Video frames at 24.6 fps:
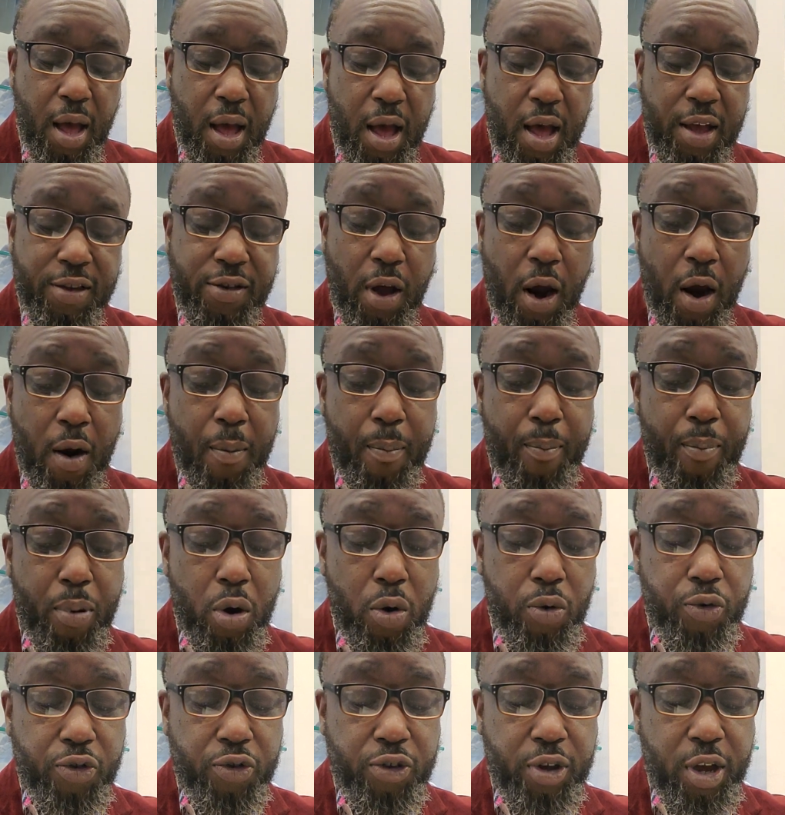As our
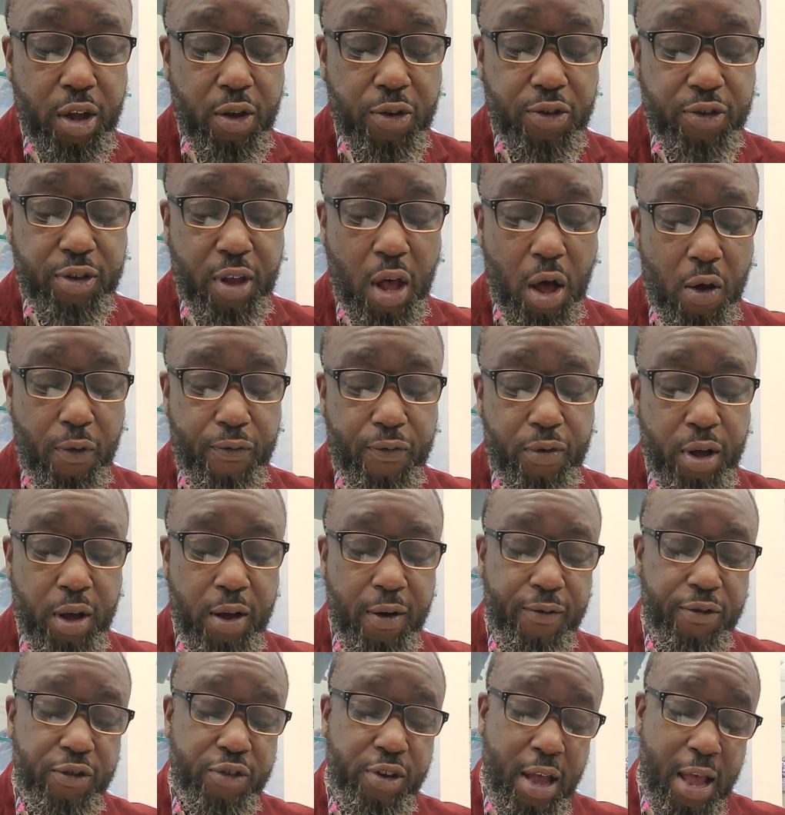boat sails south
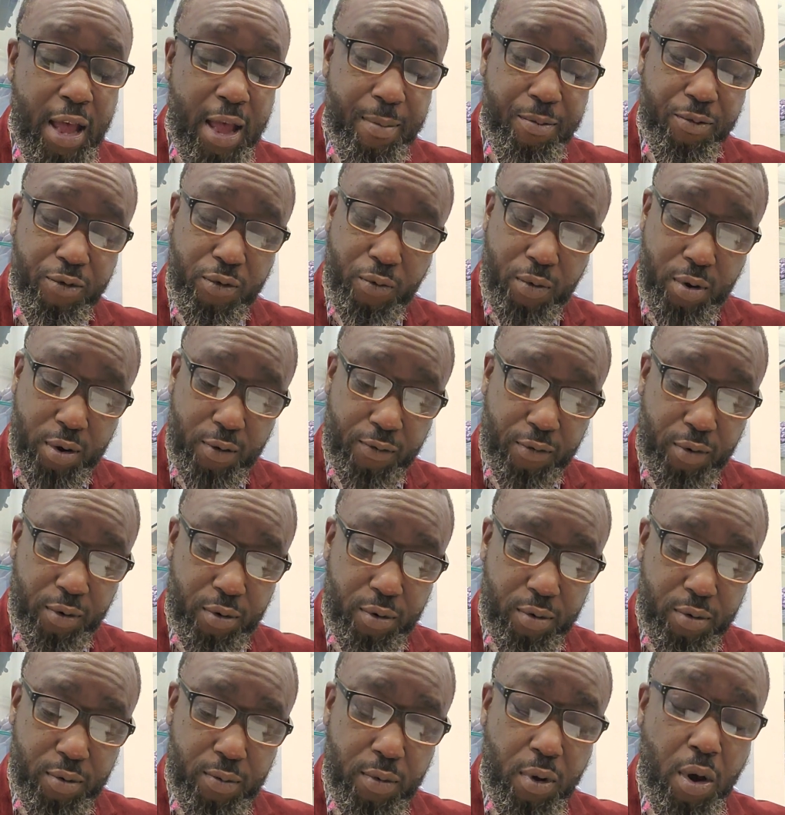of James River,
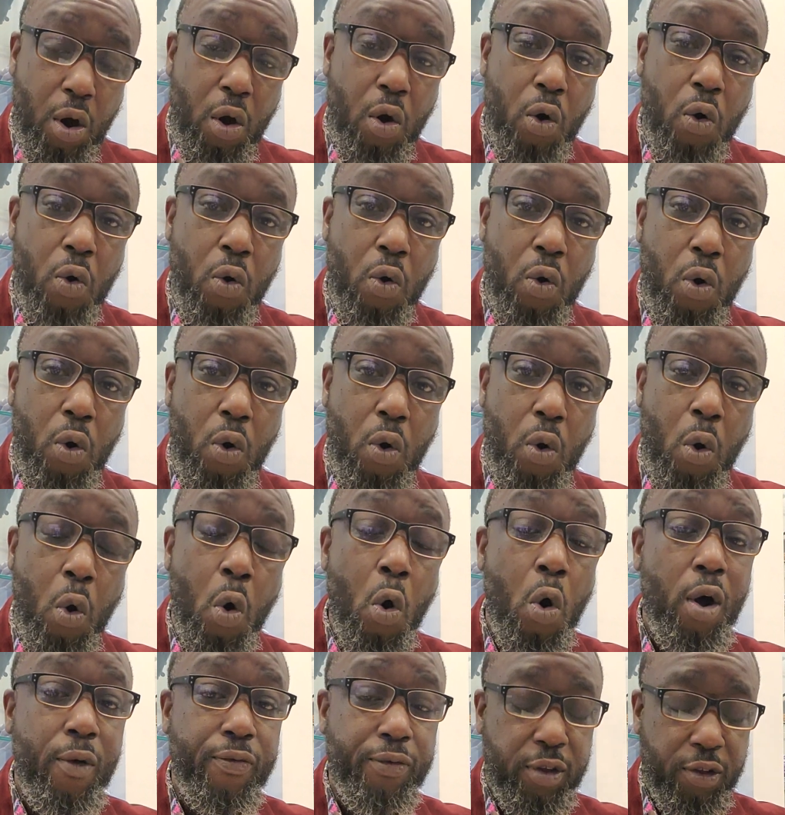
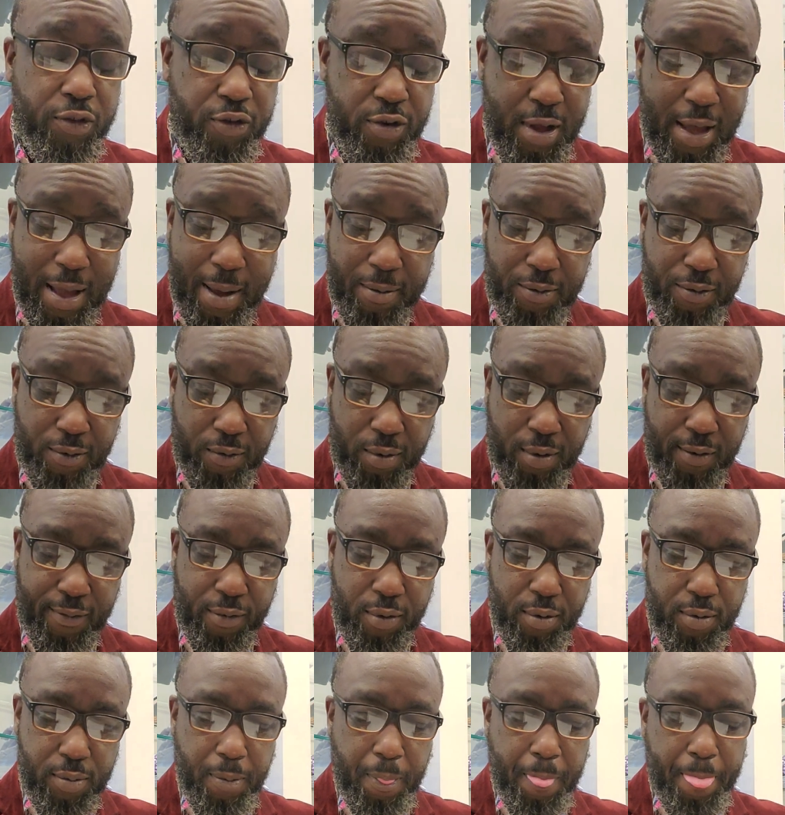on the James
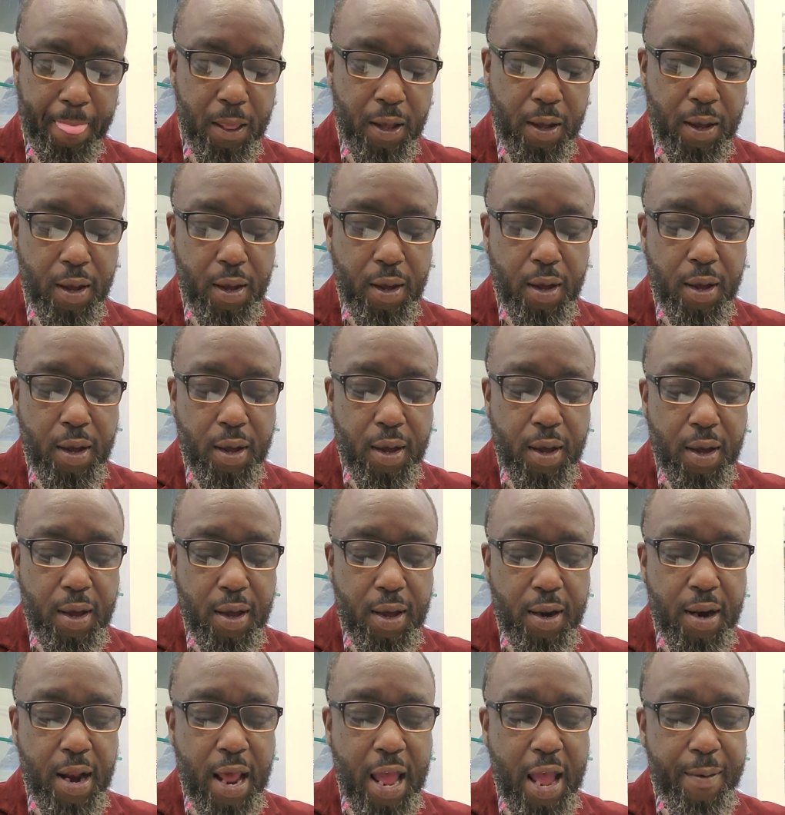River,
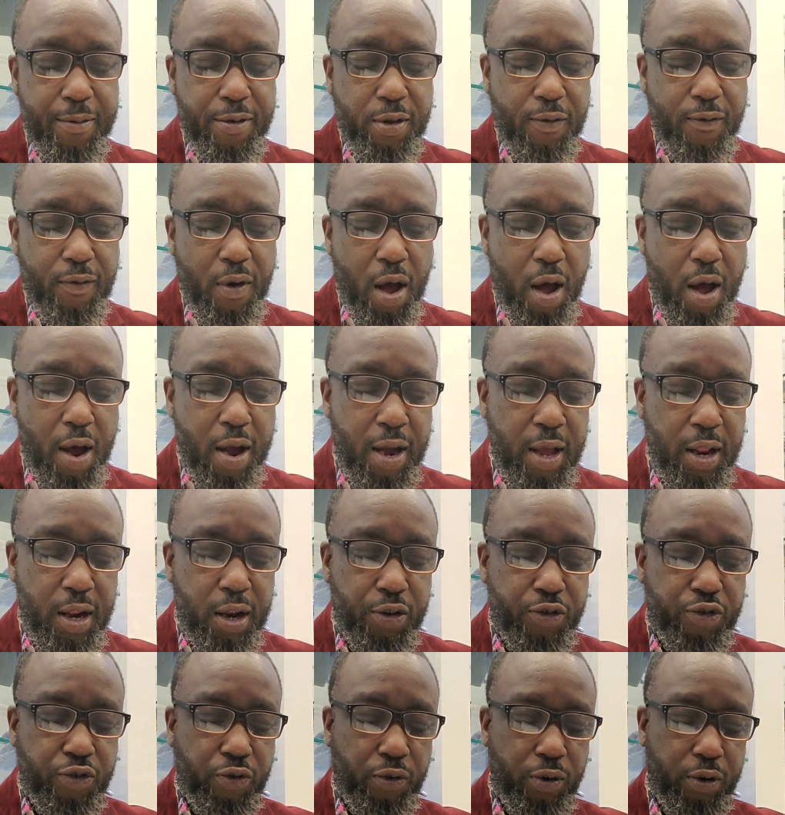names of our
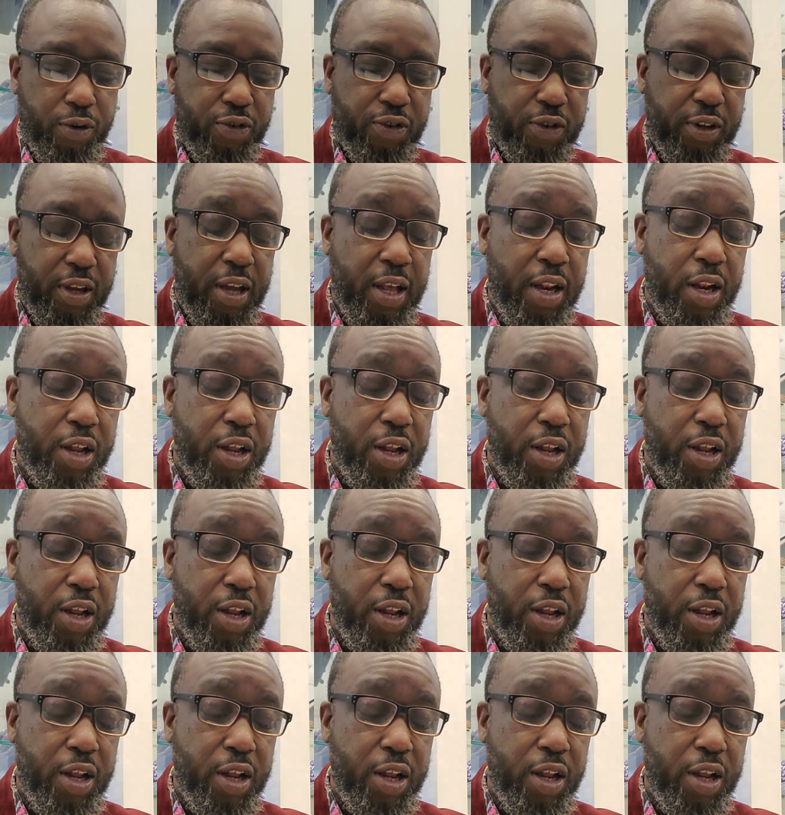illustrious